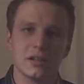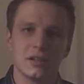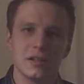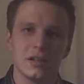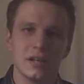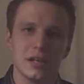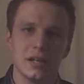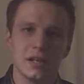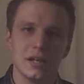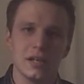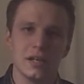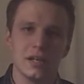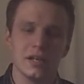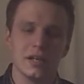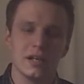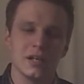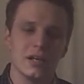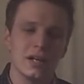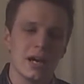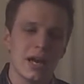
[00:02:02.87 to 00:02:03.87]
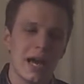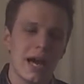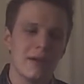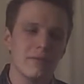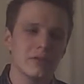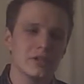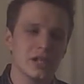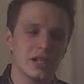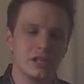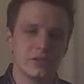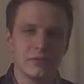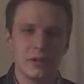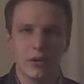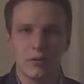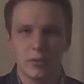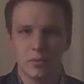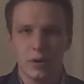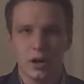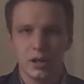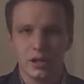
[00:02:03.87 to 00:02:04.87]
the average age of
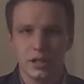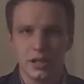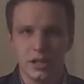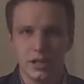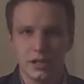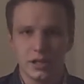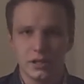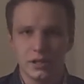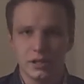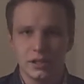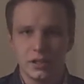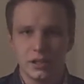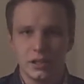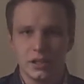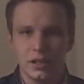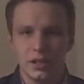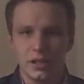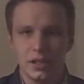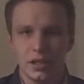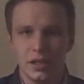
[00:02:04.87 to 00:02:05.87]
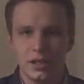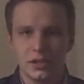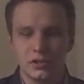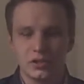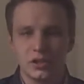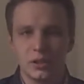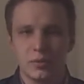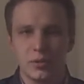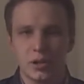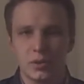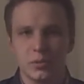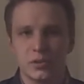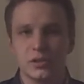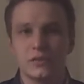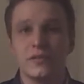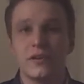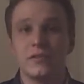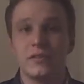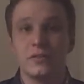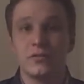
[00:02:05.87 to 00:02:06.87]
network marketing distributor
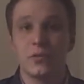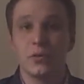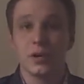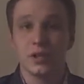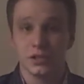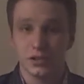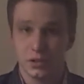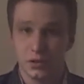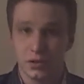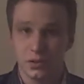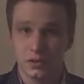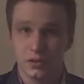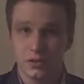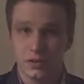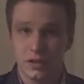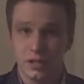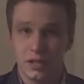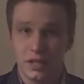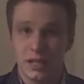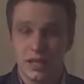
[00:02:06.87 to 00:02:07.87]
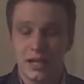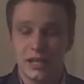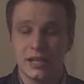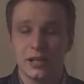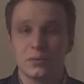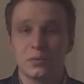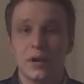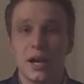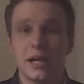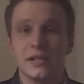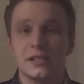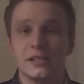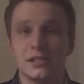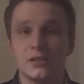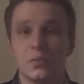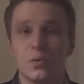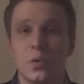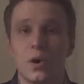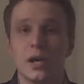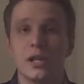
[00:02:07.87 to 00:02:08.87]
was 54 years old, and it
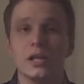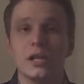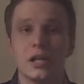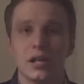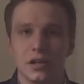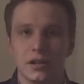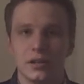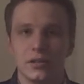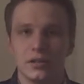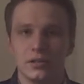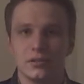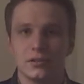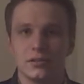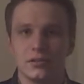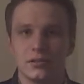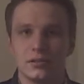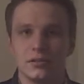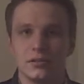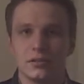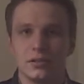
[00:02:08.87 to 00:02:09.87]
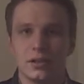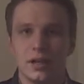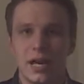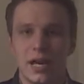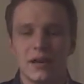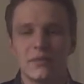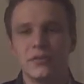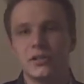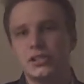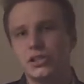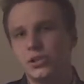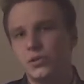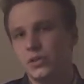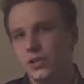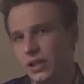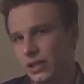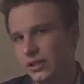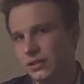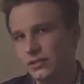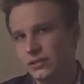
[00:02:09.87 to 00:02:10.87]
rises 1 year every 2
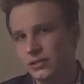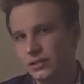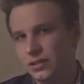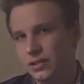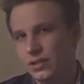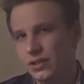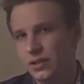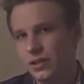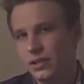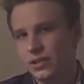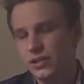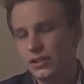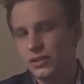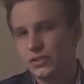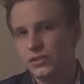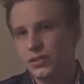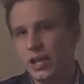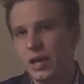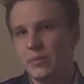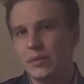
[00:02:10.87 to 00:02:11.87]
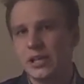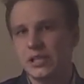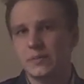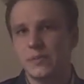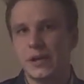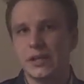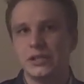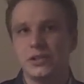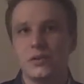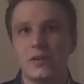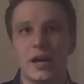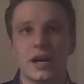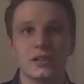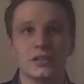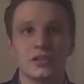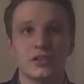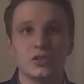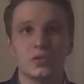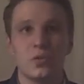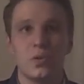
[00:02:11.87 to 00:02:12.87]
years. So that means by
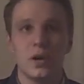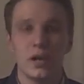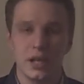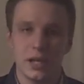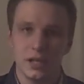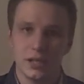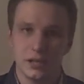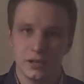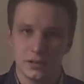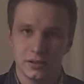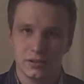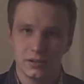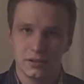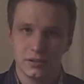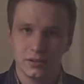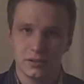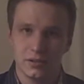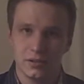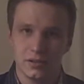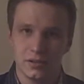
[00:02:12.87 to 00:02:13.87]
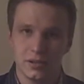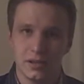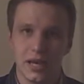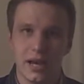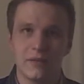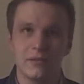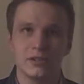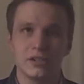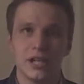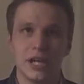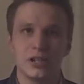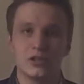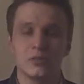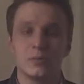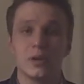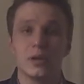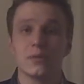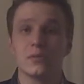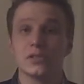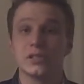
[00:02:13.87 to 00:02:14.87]
2020, the average age would
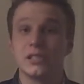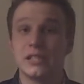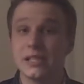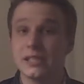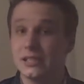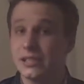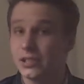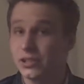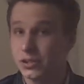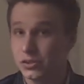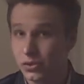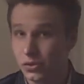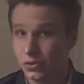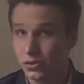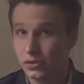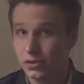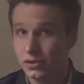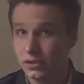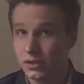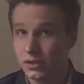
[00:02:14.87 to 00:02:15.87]
be over 60 years old.